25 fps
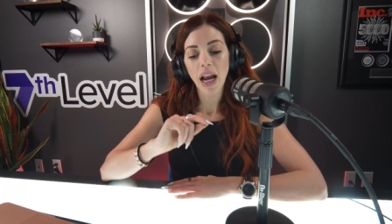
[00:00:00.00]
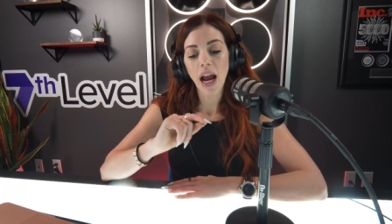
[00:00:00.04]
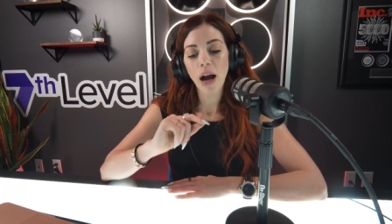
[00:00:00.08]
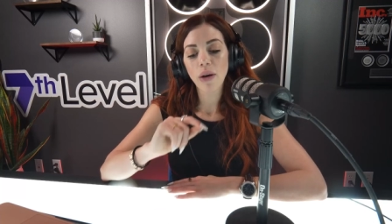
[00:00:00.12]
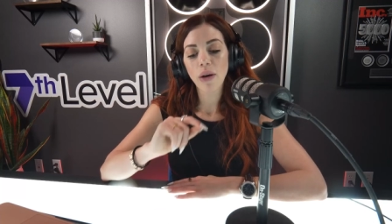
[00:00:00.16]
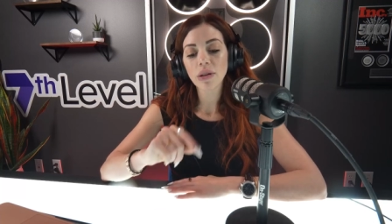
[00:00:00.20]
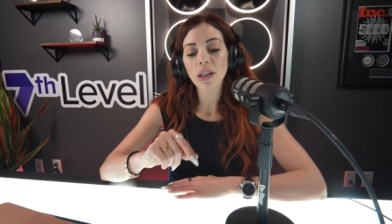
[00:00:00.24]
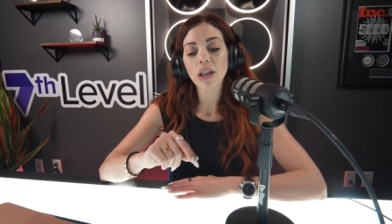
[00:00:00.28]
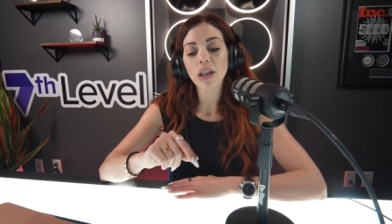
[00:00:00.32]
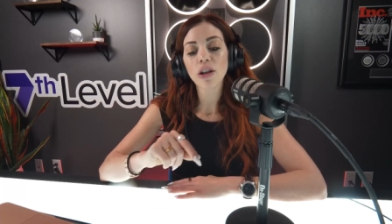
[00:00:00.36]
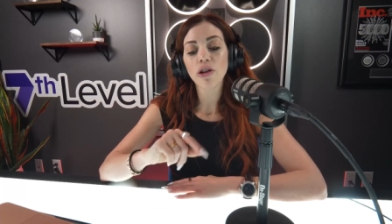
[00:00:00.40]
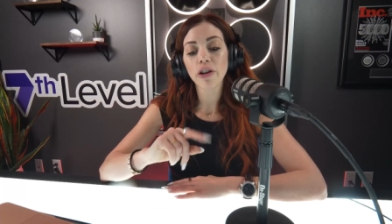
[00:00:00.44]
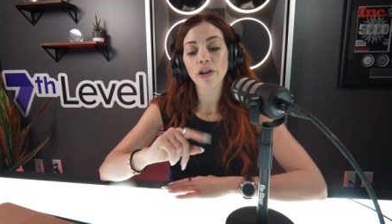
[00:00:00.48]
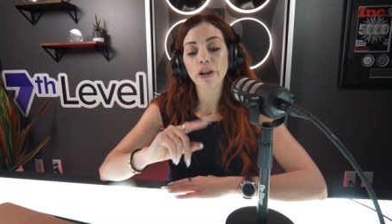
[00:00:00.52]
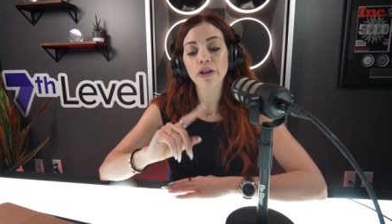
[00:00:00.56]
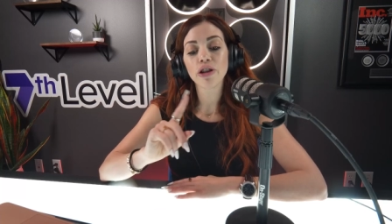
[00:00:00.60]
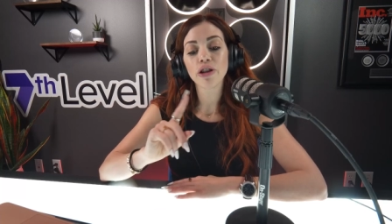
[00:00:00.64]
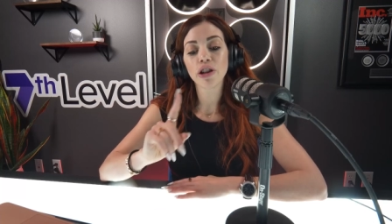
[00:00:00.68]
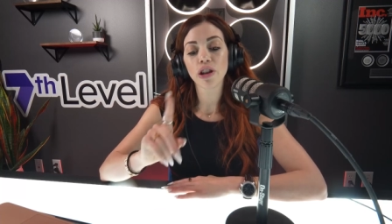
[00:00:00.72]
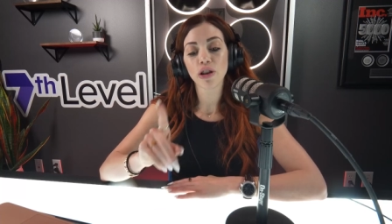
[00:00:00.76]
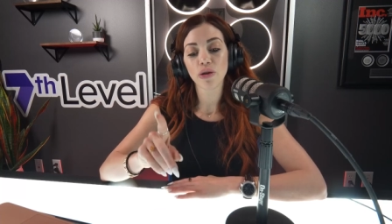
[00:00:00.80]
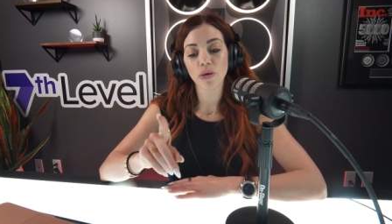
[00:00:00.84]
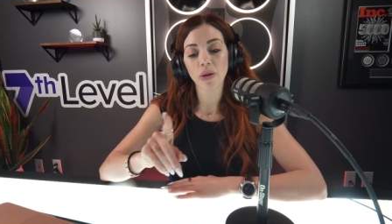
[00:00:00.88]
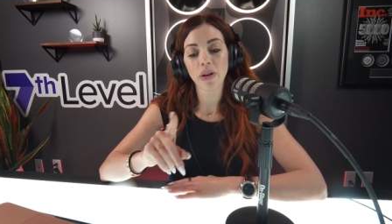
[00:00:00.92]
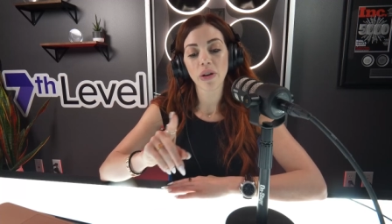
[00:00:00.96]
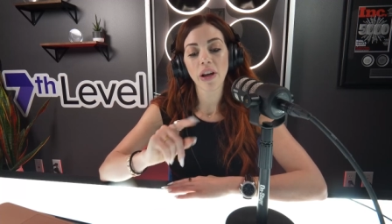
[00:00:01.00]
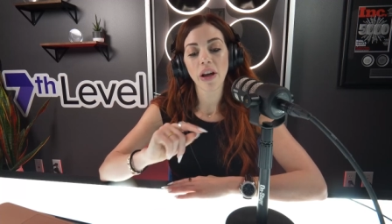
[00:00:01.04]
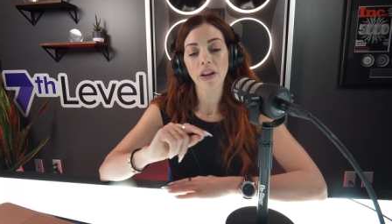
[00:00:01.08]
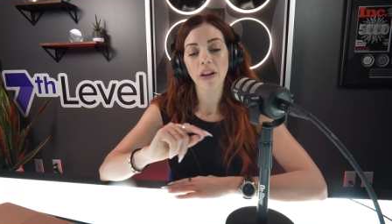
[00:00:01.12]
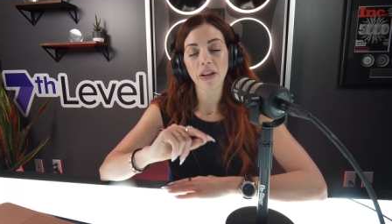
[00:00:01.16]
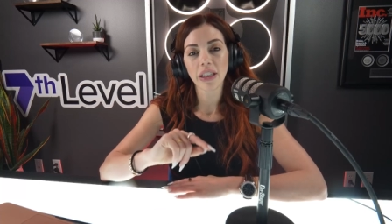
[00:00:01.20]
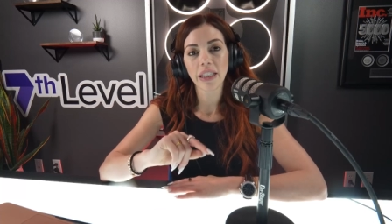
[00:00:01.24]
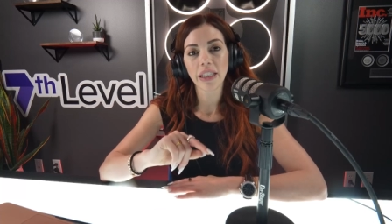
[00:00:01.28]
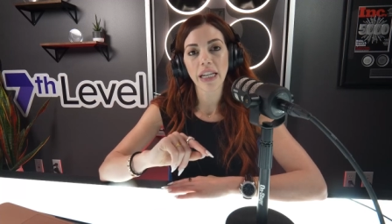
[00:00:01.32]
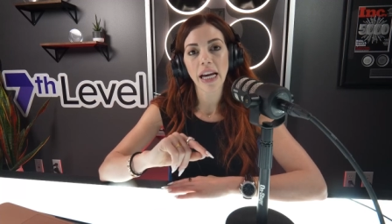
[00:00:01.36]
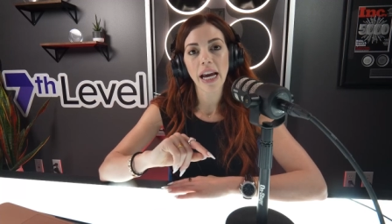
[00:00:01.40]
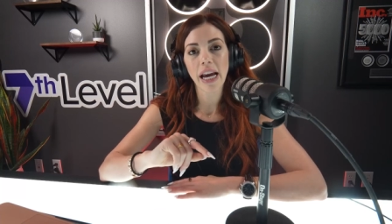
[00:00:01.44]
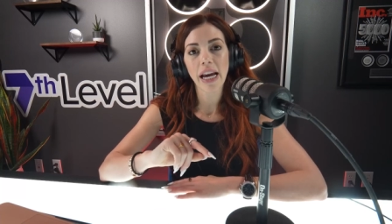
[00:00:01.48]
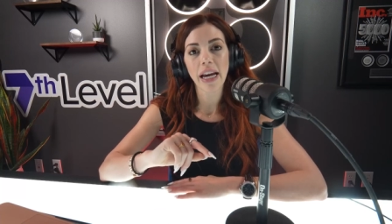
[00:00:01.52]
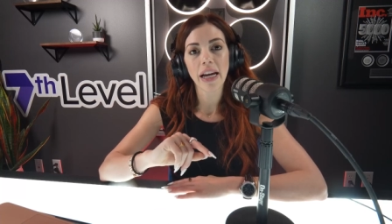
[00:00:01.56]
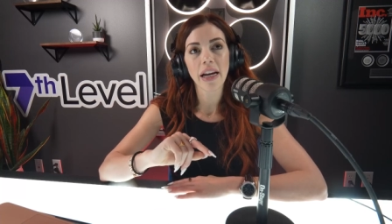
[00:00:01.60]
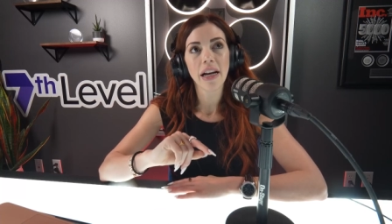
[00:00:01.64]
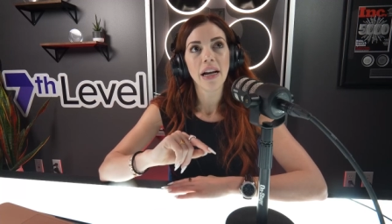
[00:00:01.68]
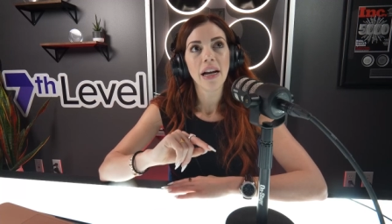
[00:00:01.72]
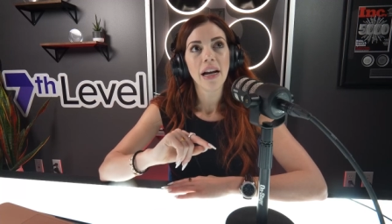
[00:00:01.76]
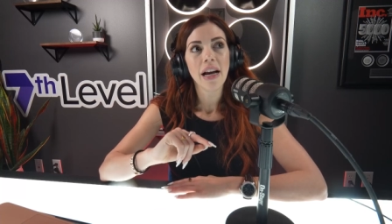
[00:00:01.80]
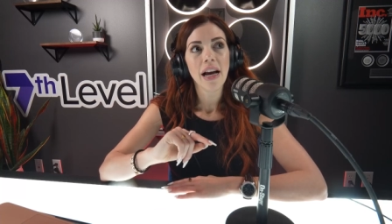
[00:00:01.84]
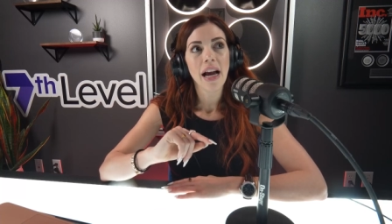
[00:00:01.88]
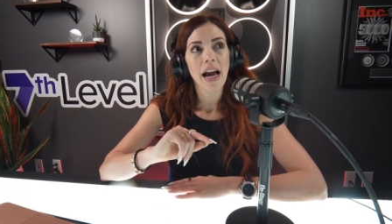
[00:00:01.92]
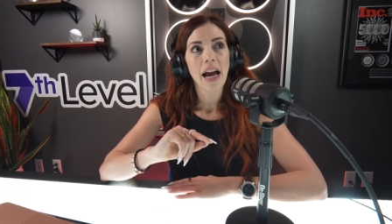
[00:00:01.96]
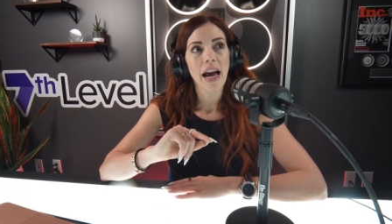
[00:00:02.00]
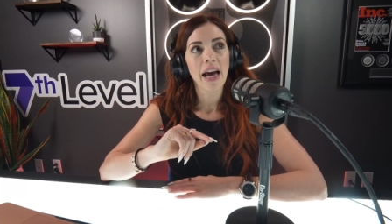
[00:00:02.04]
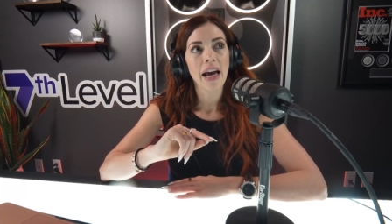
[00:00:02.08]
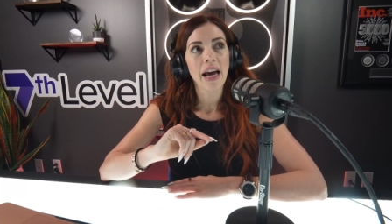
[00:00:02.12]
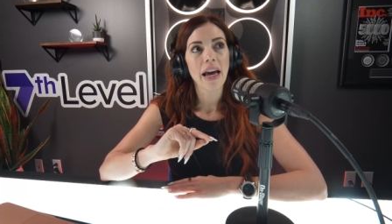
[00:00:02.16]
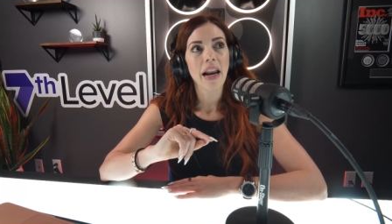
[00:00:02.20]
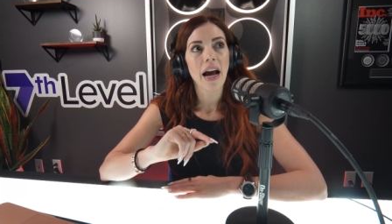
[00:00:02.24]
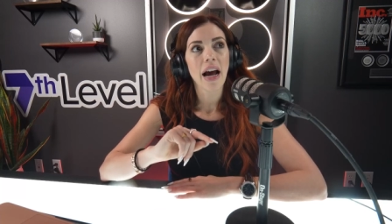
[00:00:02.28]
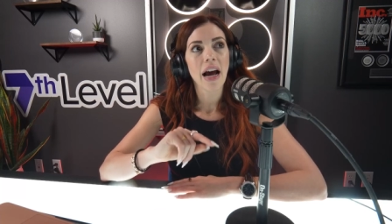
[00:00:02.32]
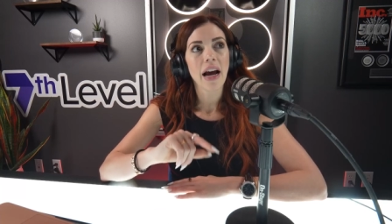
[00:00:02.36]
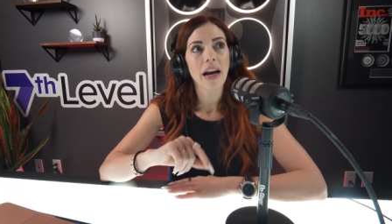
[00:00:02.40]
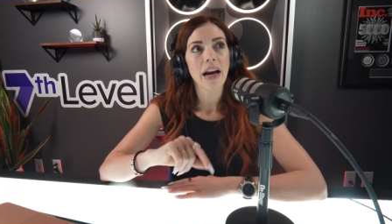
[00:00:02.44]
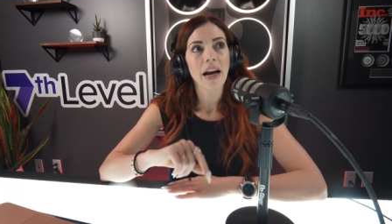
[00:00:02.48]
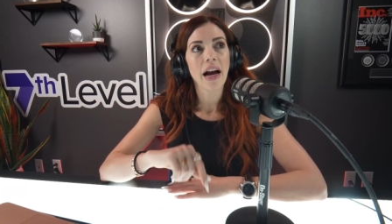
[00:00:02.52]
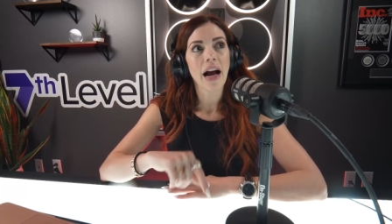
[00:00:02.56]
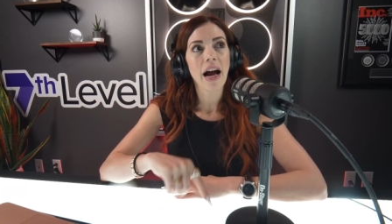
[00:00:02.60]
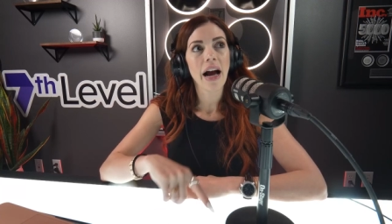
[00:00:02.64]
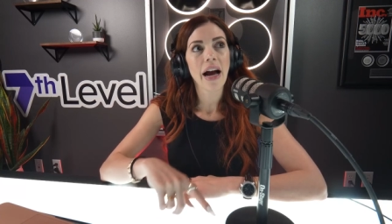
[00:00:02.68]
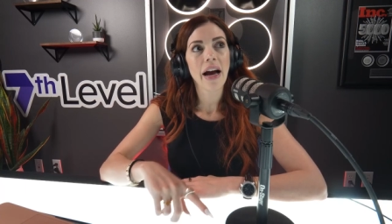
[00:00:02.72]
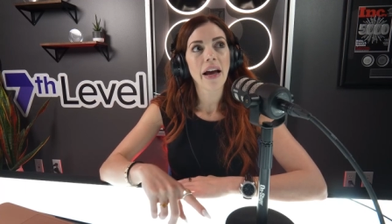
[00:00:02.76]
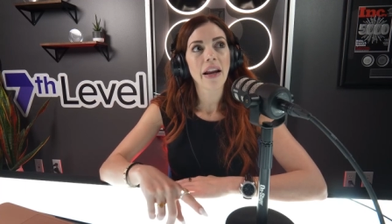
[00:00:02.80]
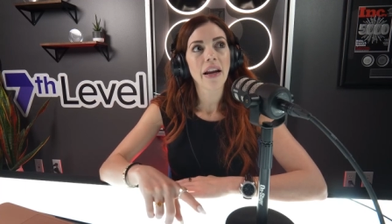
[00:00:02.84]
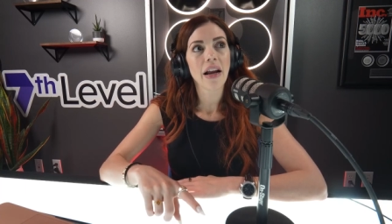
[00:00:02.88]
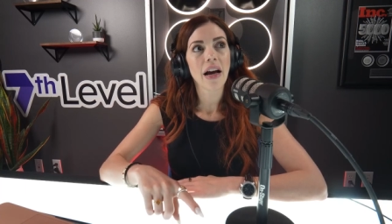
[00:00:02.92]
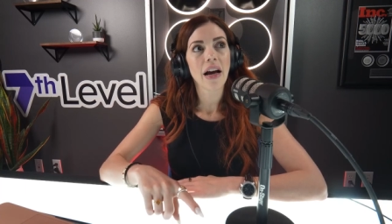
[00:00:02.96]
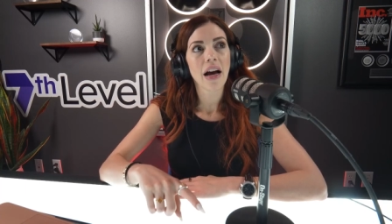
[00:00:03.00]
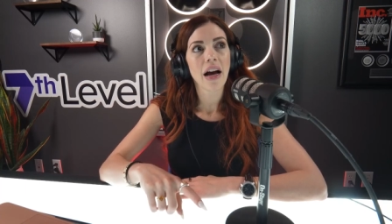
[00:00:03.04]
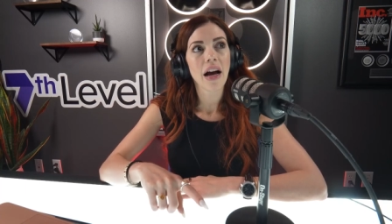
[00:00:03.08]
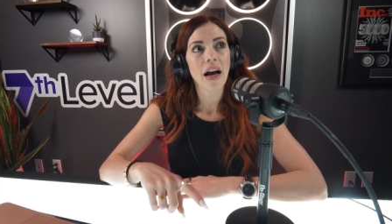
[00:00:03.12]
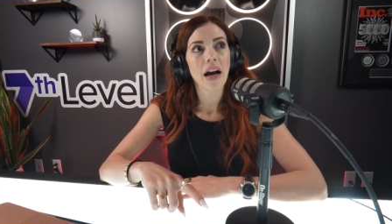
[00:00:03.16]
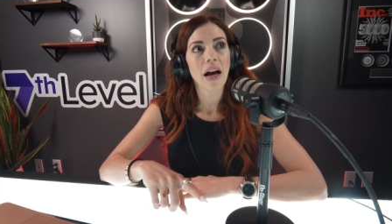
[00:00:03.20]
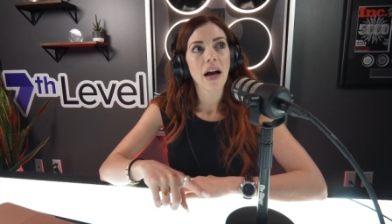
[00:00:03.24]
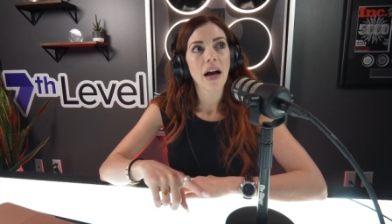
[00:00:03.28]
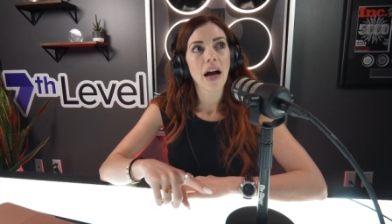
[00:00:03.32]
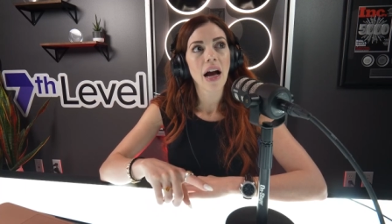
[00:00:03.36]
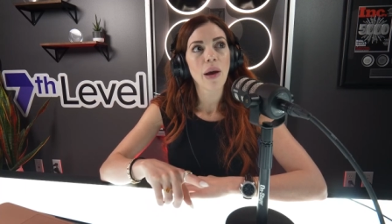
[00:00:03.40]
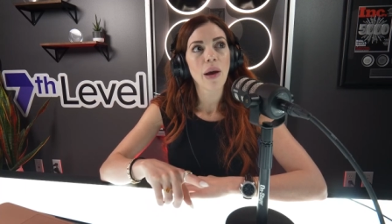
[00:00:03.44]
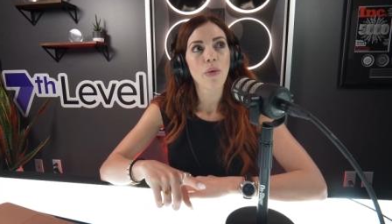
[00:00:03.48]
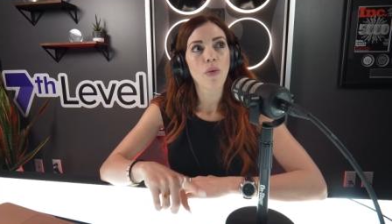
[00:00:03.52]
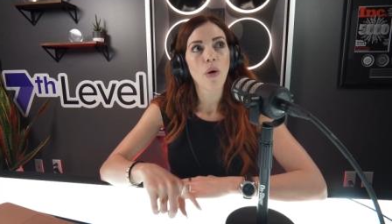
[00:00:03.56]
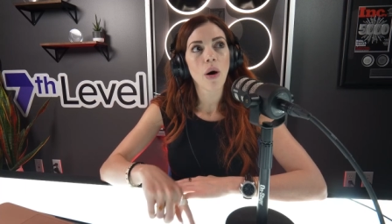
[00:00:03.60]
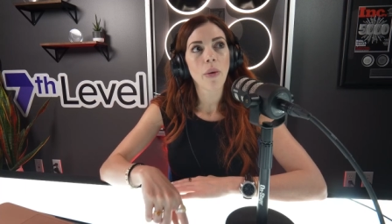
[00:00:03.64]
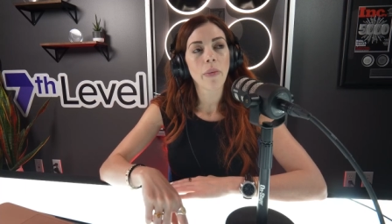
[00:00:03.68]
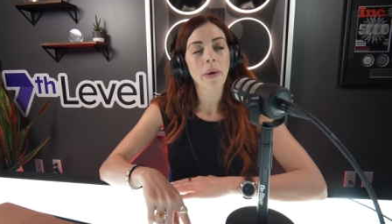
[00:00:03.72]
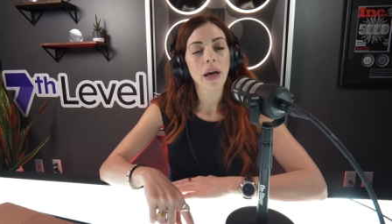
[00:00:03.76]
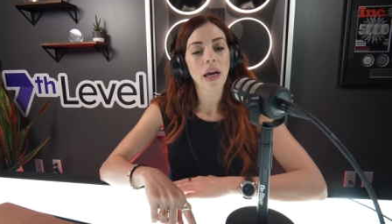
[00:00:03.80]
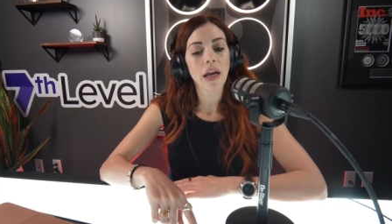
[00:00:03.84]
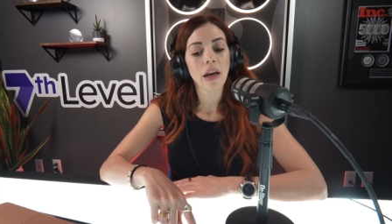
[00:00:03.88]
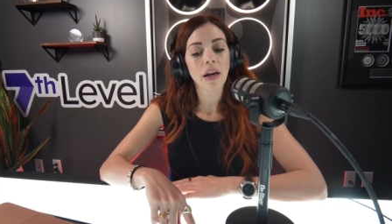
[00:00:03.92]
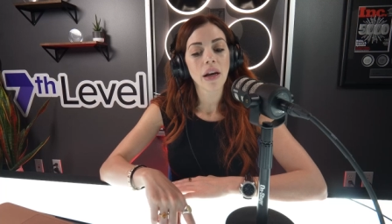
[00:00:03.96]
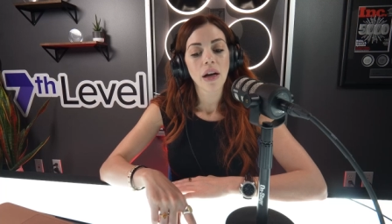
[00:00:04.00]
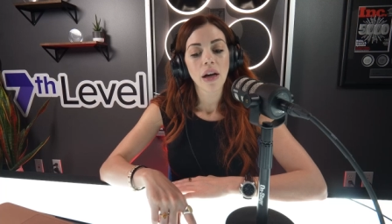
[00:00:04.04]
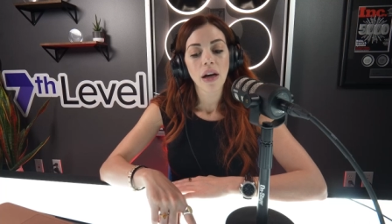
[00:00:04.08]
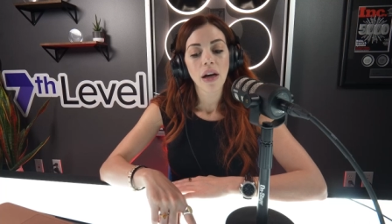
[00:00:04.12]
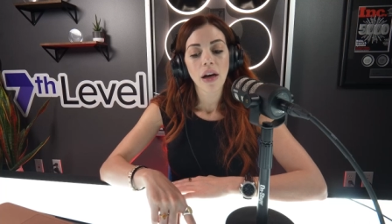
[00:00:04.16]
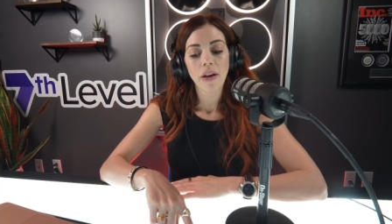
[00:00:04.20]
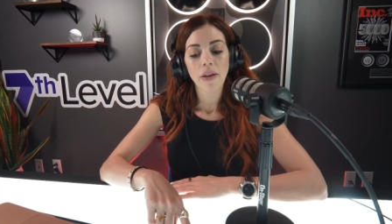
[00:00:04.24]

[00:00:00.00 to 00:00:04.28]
I was in a grocery store the other day and I had uh, a woman